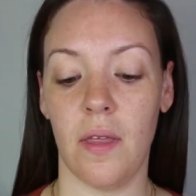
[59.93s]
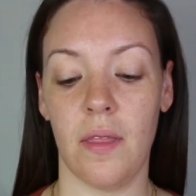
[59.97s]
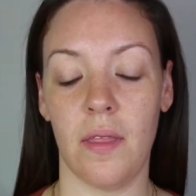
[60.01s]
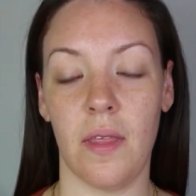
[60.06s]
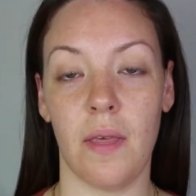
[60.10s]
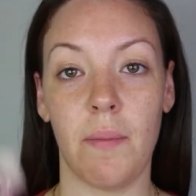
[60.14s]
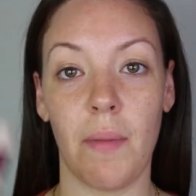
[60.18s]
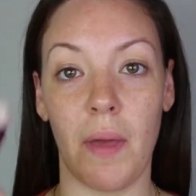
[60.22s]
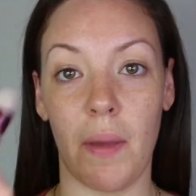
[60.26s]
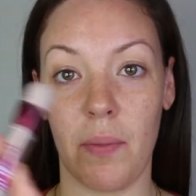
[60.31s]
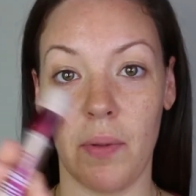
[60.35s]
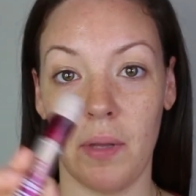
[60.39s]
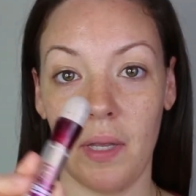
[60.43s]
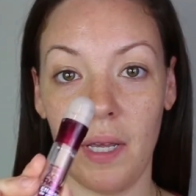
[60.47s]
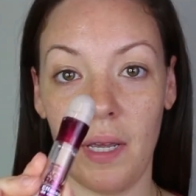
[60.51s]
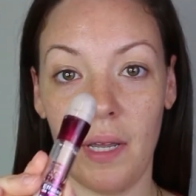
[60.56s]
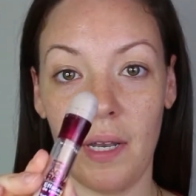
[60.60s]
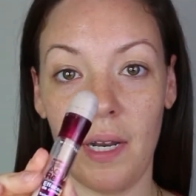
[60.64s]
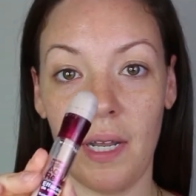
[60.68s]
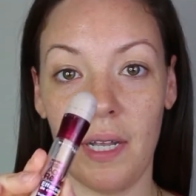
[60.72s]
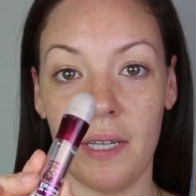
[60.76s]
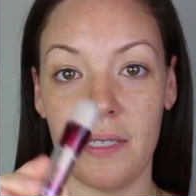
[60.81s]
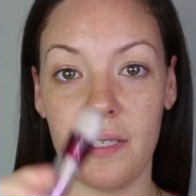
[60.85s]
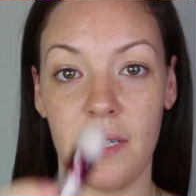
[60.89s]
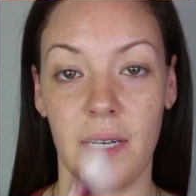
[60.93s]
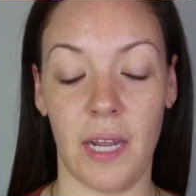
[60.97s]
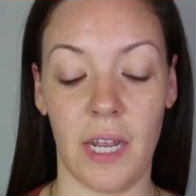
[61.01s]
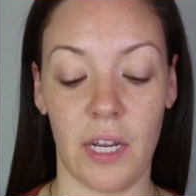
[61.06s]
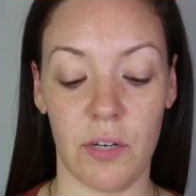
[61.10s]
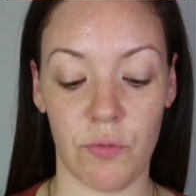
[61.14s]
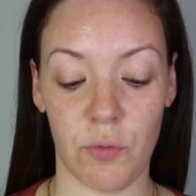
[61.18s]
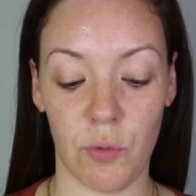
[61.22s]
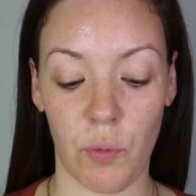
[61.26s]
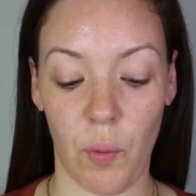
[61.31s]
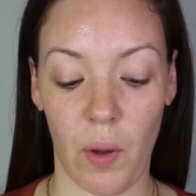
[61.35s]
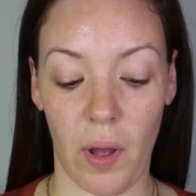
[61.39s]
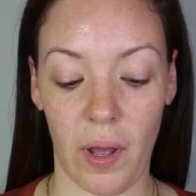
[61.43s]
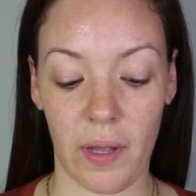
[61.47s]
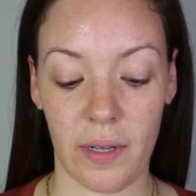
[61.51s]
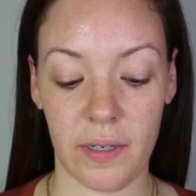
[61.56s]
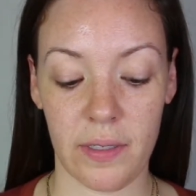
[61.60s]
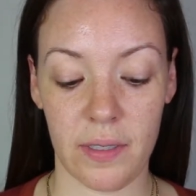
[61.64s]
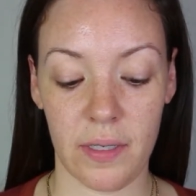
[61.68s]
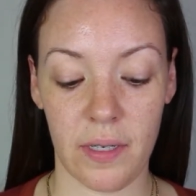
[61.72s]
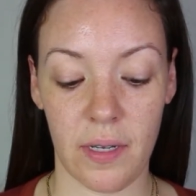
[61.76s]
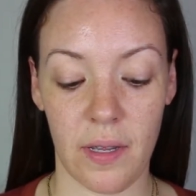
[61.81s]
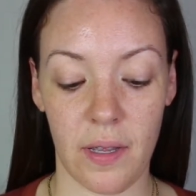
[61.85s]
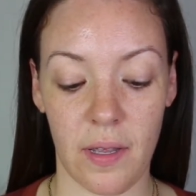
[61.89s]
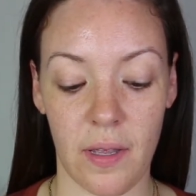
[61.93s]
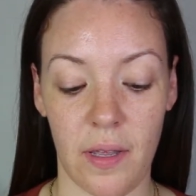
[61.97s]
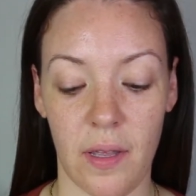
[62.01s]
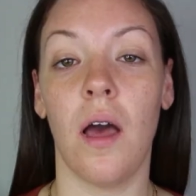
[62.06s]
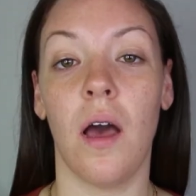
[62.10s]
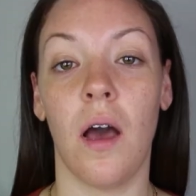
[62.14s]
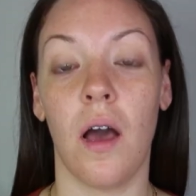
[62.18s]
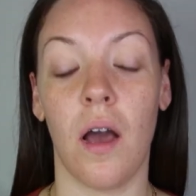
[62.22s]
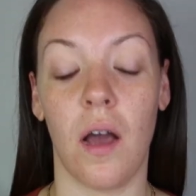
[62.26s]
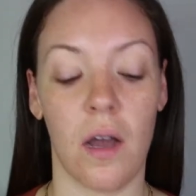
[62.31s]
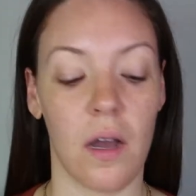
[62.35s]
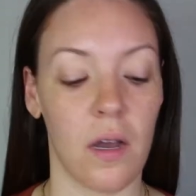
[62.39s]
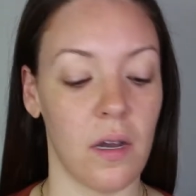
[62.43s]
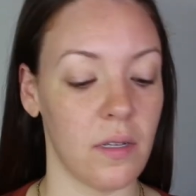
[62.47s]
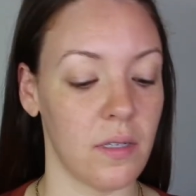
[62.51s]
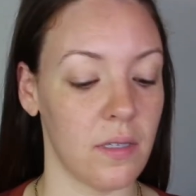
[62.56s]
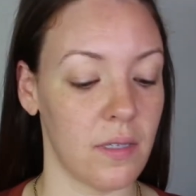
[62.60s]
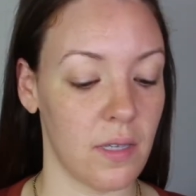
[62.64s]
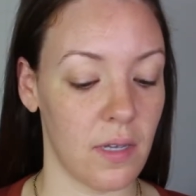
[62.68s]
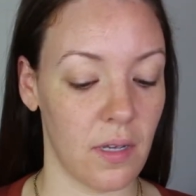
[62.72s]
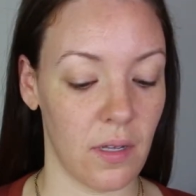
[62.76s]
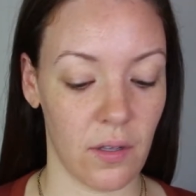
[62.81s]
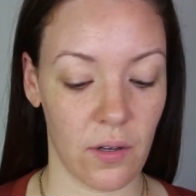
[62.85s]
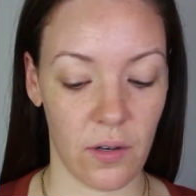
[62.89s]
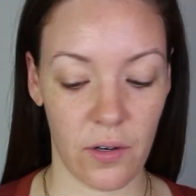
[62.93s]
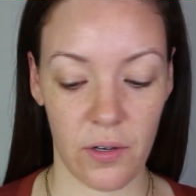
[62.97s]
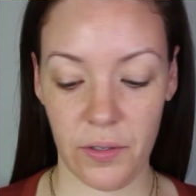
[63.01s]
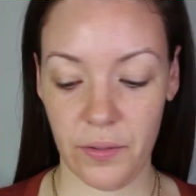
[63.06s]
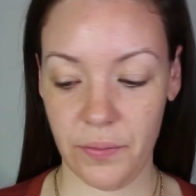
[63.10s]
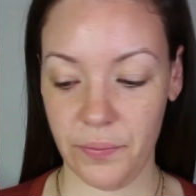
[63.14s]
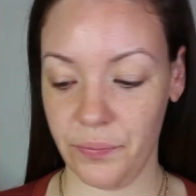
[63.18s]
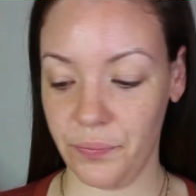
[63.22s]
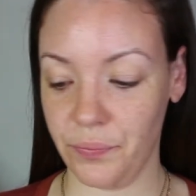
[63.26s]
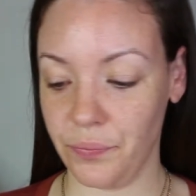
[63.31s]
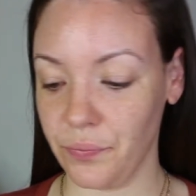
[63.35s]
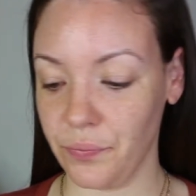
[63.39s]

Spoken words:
the Maybelline Instant Age Rewind Concealer.